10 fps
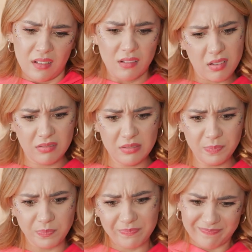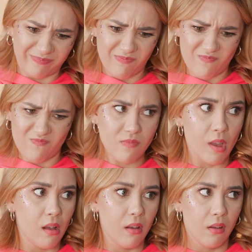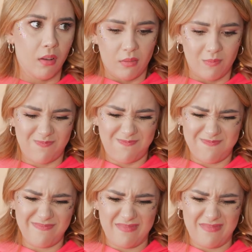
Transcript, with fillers: Gah! I want a stupid slice!